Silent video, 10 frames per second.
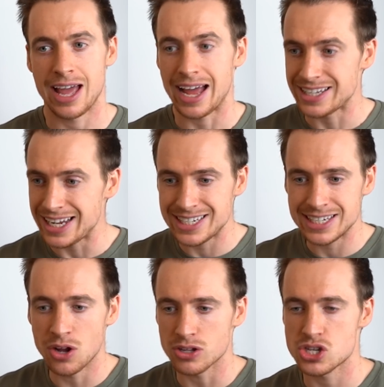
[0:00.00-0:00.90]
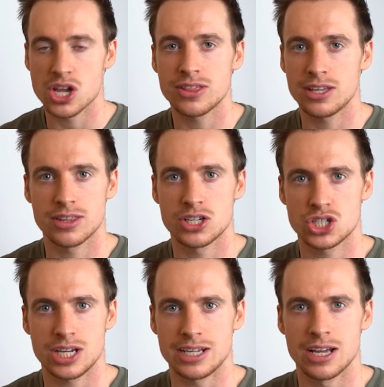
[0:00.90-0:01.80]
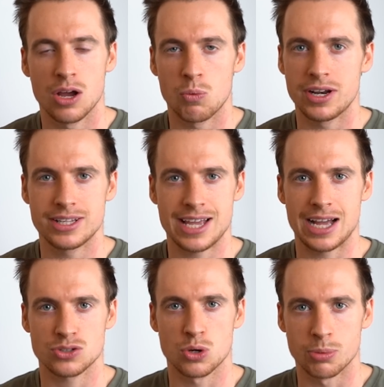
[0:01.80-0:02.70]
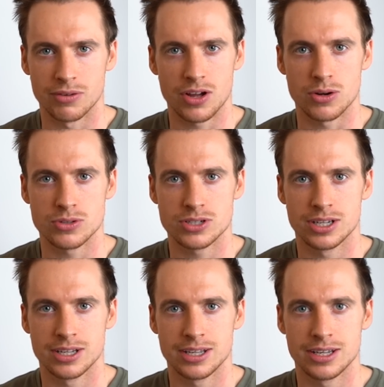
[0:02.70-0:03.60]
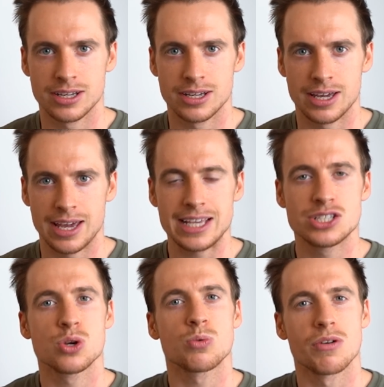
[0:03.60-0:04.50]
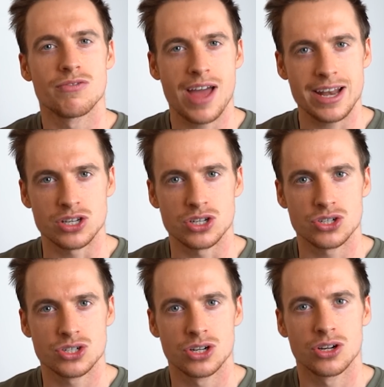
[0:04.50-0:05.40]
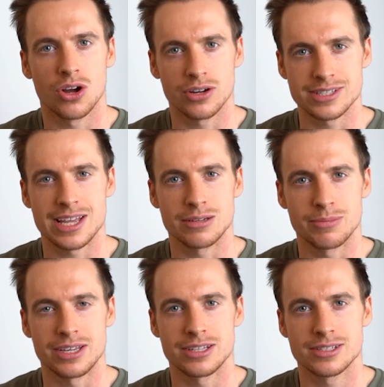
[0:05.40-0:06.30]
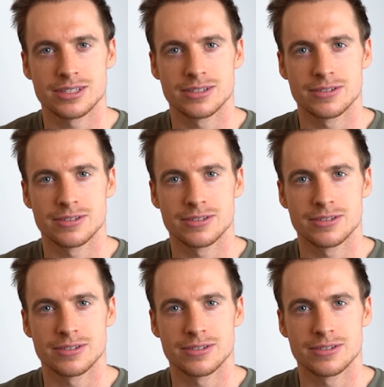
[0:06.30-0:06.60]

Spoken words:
And he did not turn the other cheek when attacked or provoked. He sought revenge on his enemies.